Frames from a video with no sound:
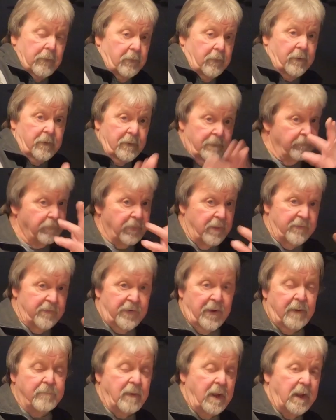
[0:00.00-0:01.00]
or
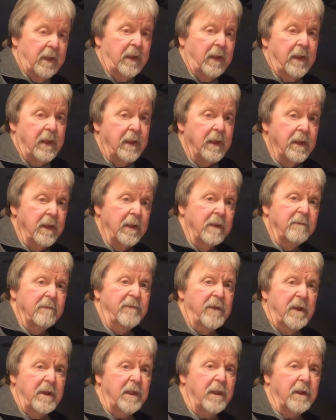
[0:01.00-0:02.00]
if I'm making
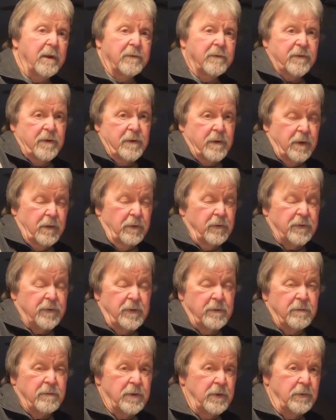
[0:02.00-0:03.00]
videos and
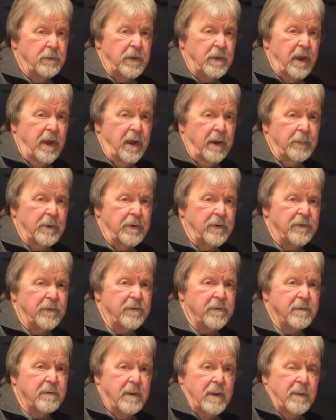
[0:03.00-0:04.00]
using two
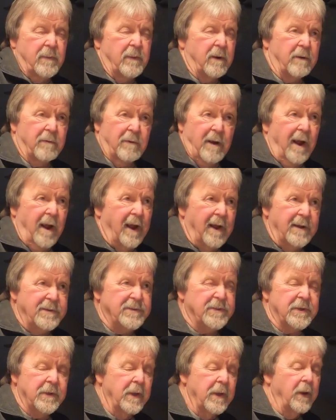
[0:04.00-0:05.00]
cameras in the
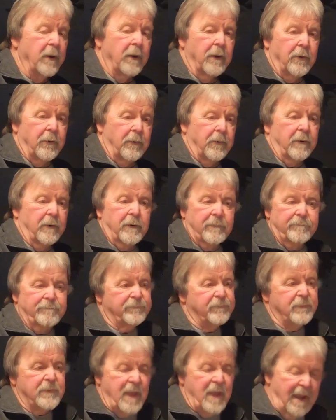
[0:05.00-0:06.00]
garage or
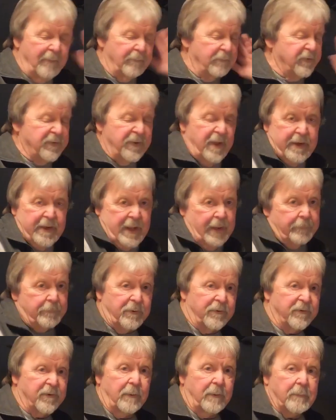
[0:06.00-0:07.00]
have them set up
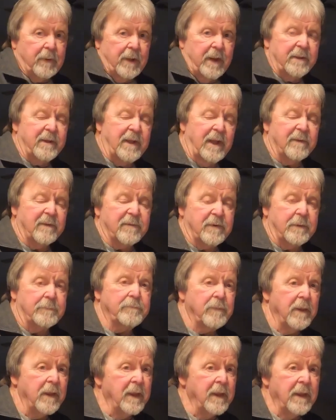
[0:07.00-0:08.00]
or something like that. So
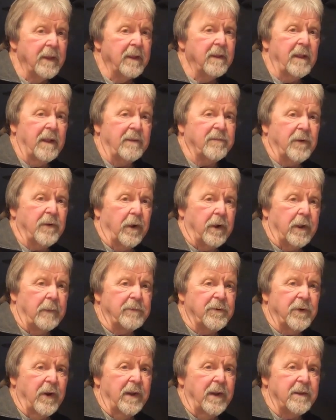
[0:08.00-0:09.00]
that's all
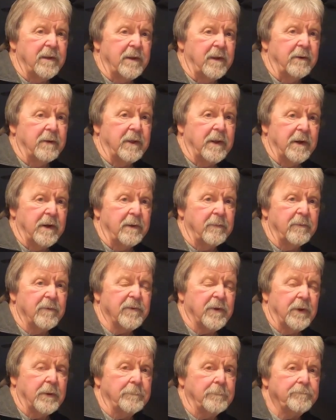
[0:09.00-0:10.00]
I'm trying to do here.
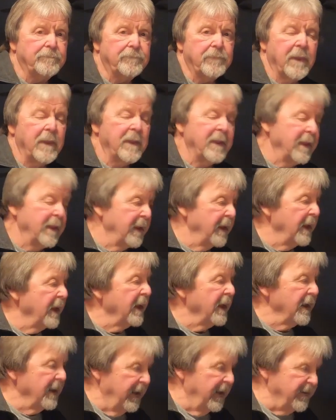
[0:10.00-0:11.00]
So
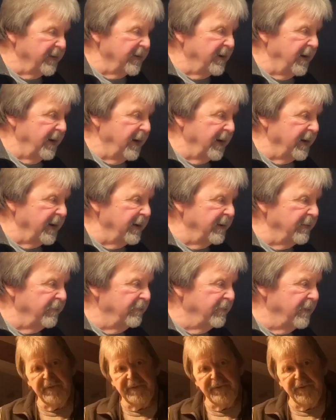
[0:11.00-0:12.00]
let's uh,
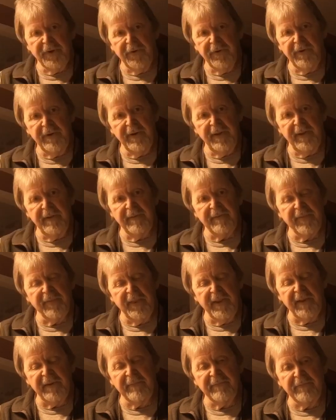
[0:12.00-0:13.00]
turn these
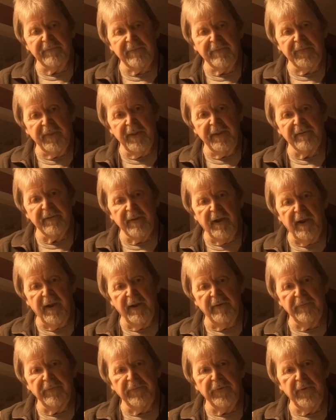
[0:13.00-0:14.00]
th- things
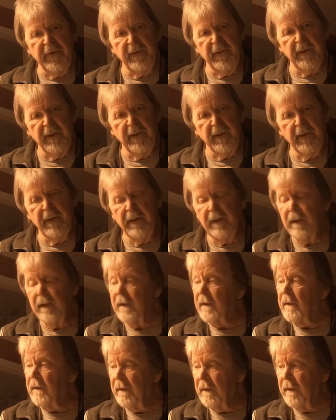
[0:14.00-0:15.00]
off
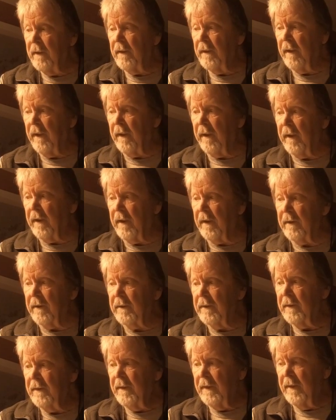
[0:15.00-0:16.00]
and